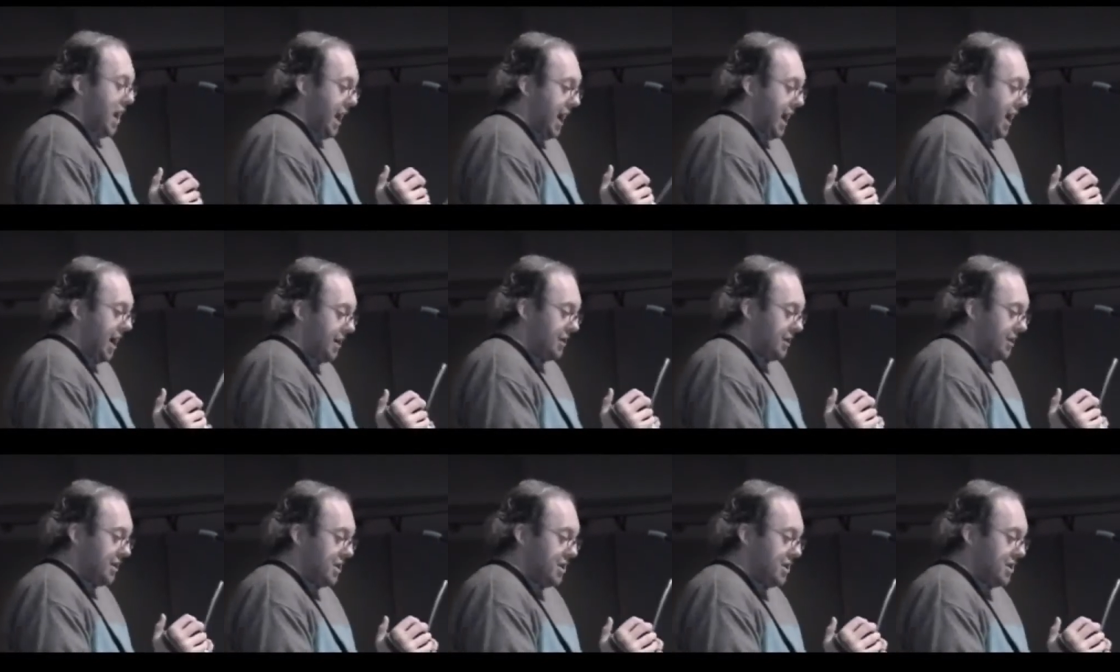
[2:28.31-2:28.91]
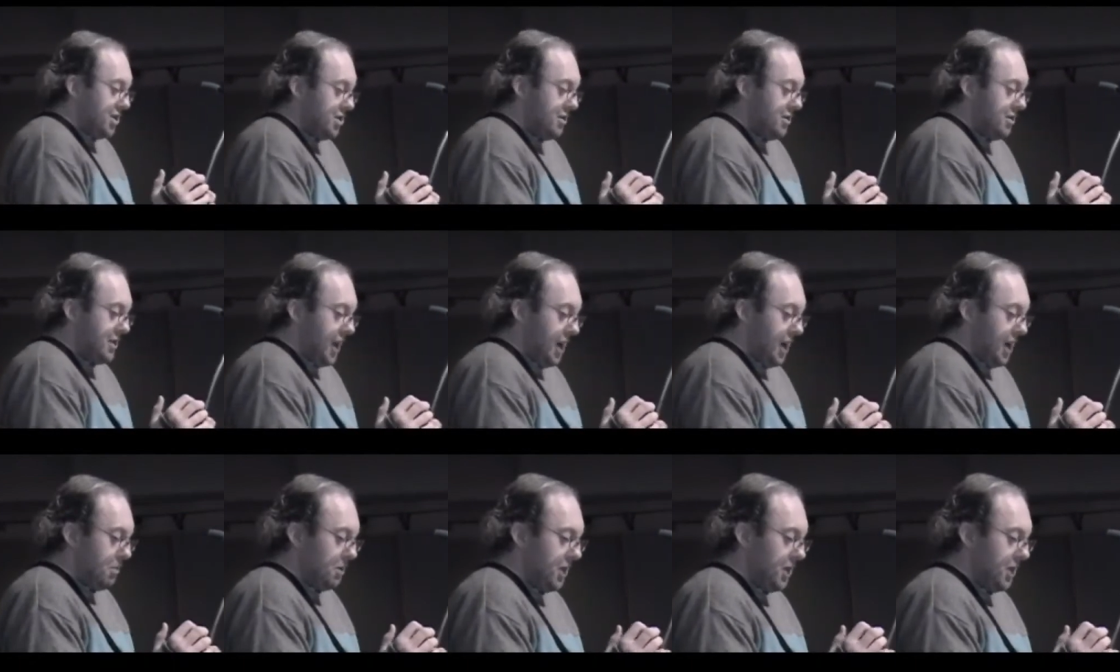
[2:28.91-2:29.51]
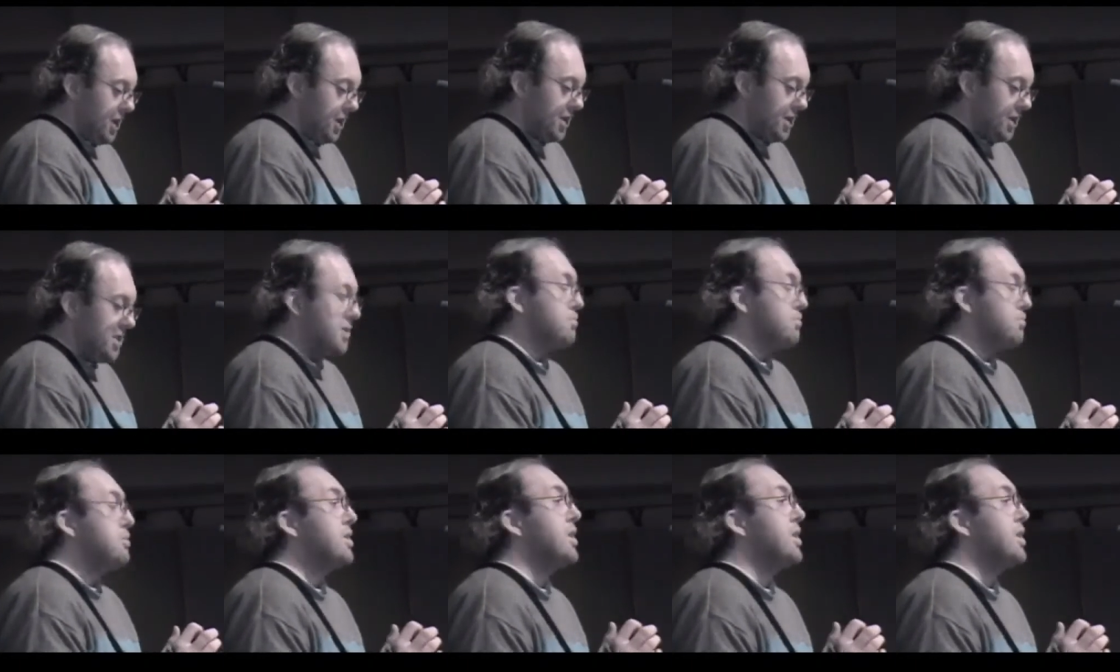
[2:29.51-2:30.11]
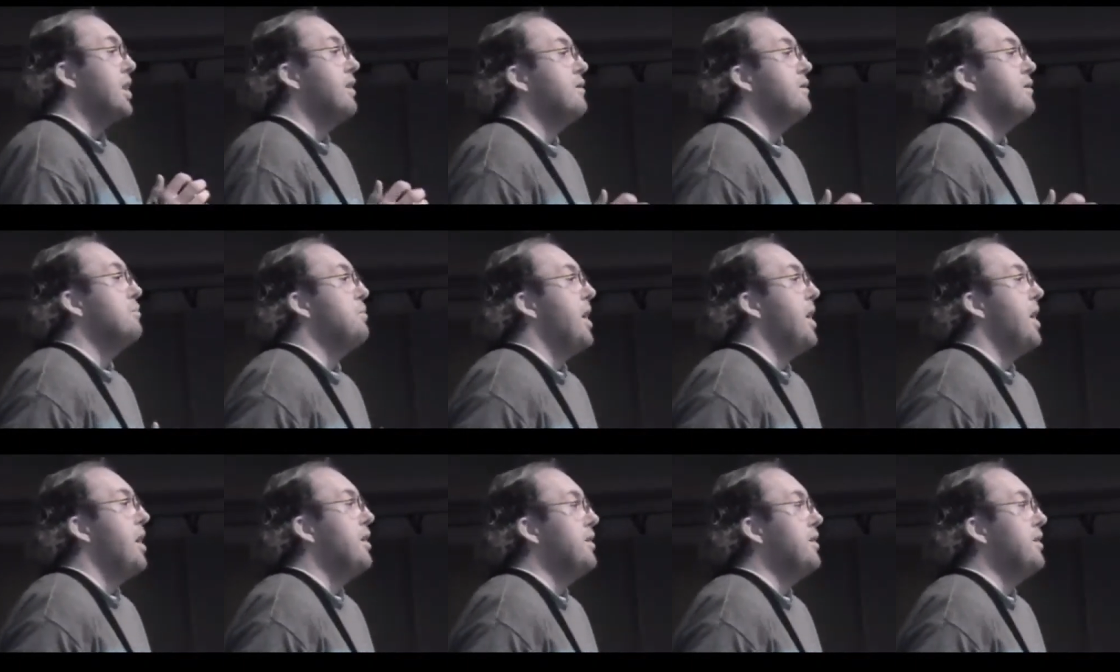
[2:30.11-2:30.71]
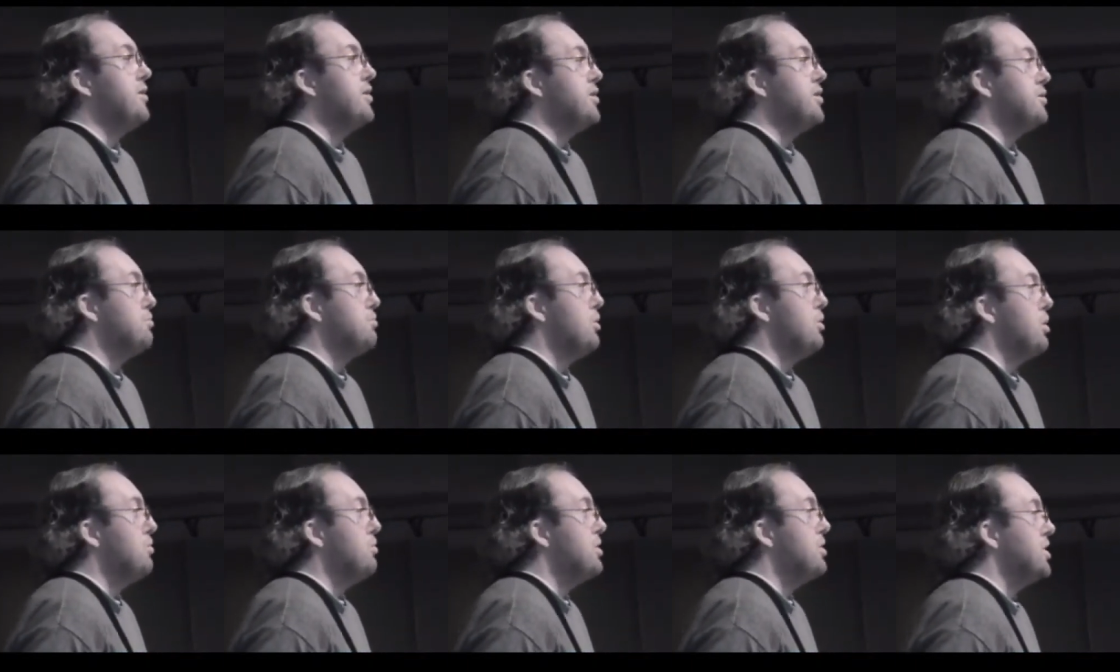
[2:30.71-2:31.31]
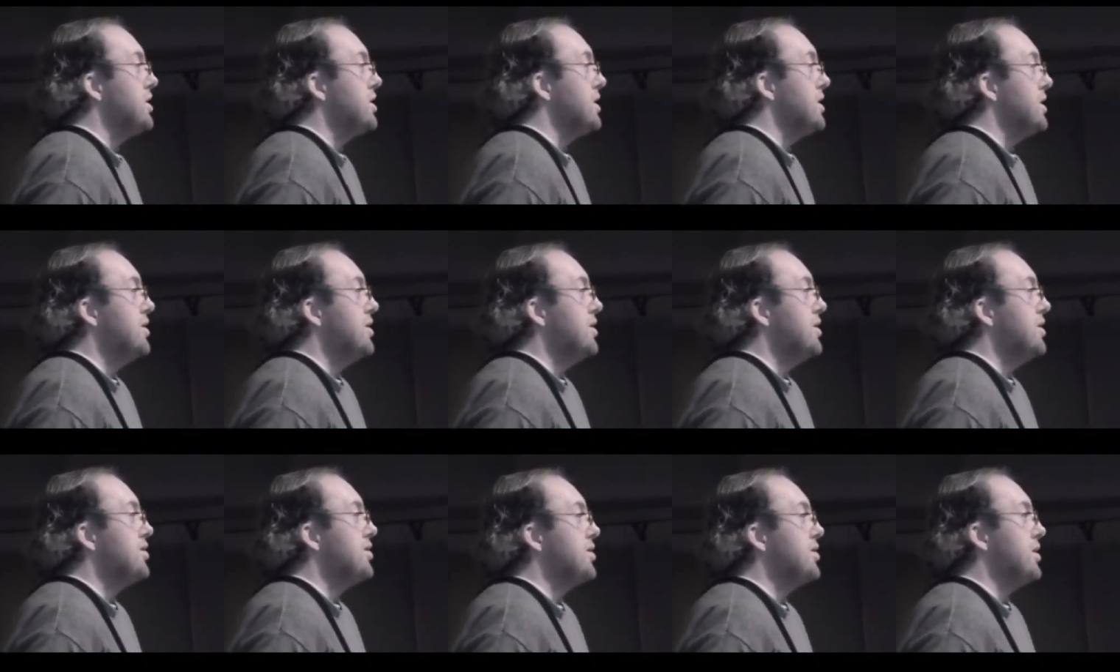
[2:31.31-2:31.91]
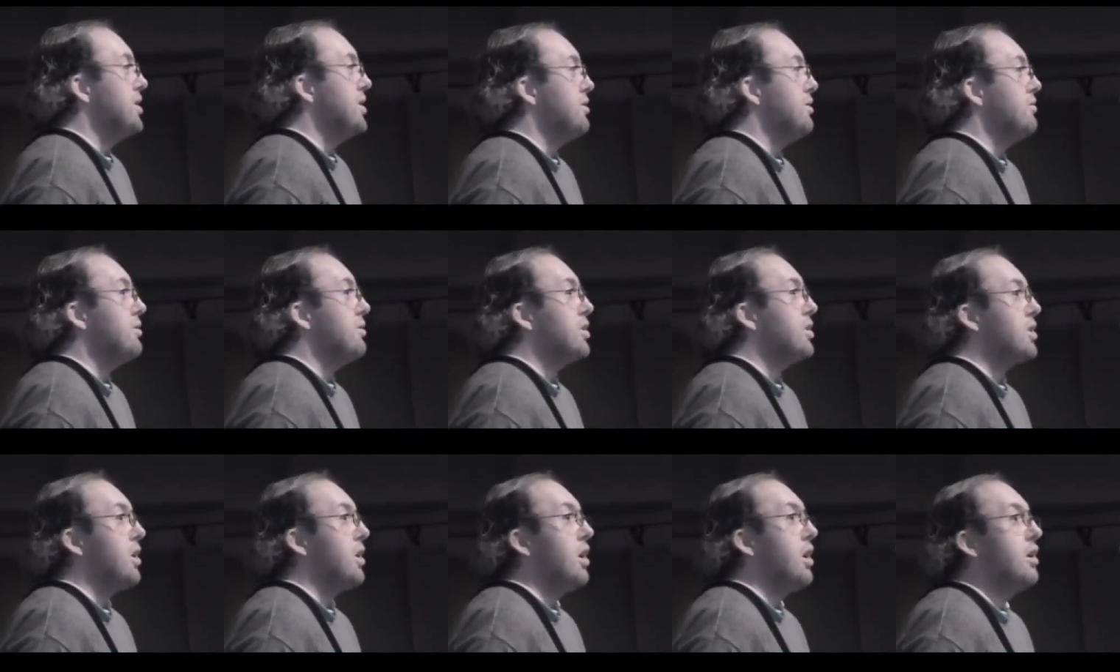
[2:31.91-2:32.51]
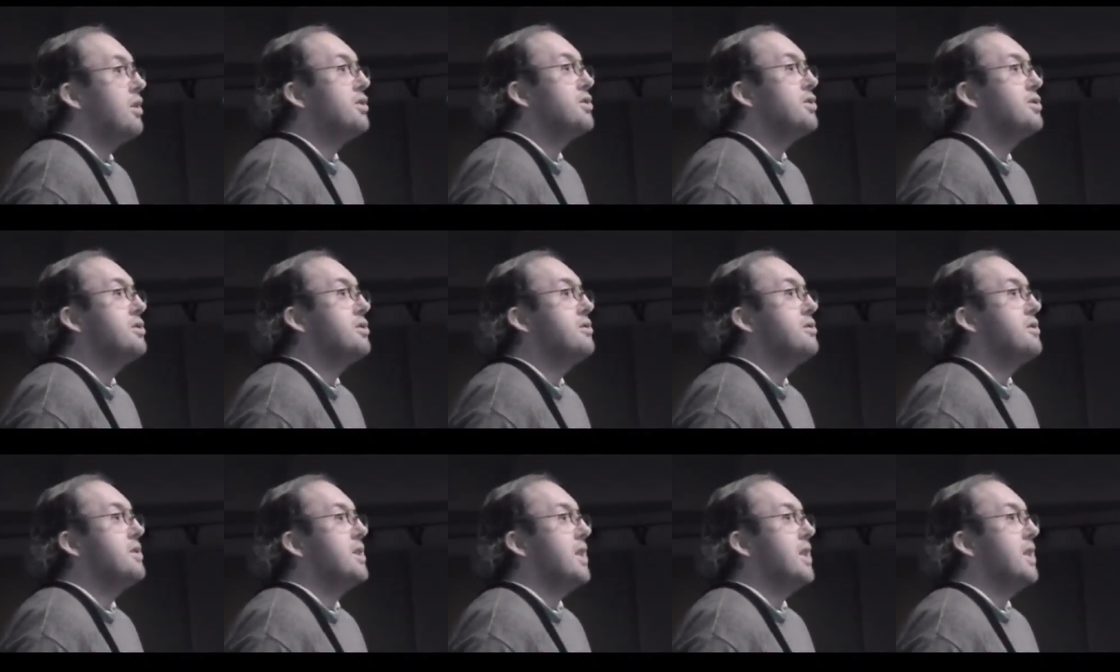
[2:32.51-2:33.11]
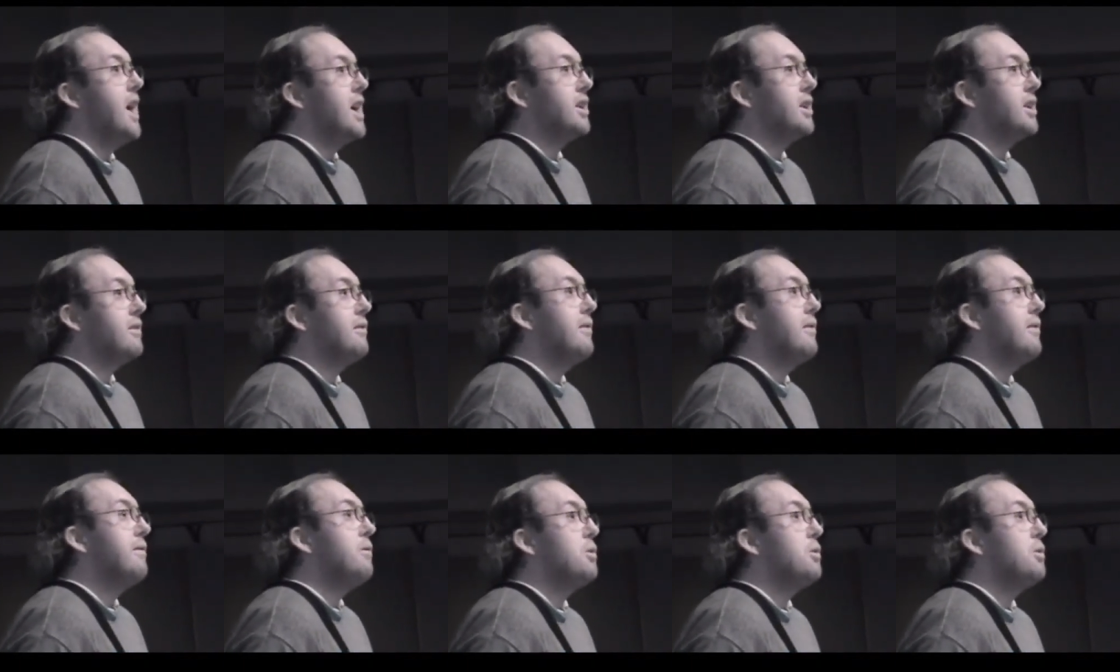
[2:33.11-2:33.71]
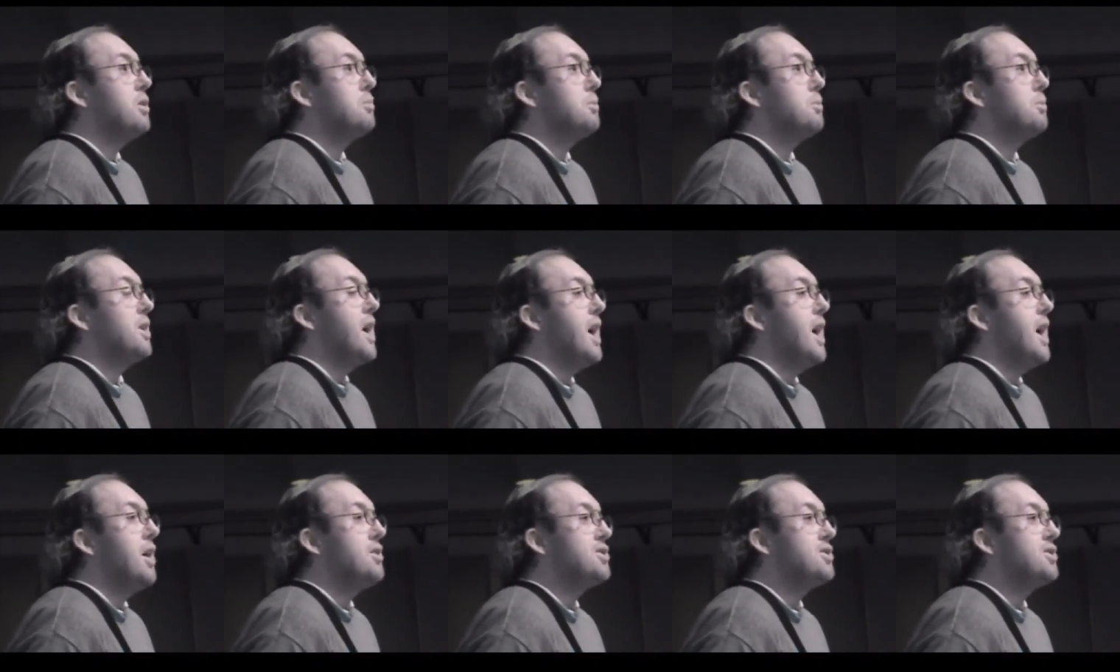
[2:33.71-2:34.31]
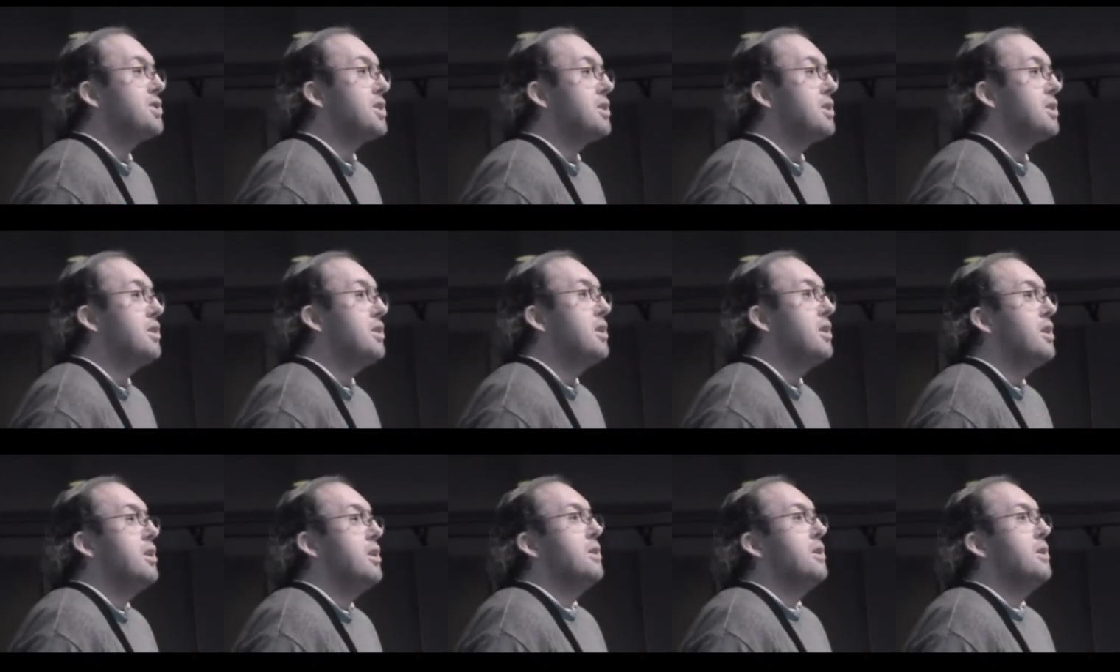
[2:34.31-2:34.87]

and the issue that I would like to speak up about at this moment is in regards to the lack of affordable housing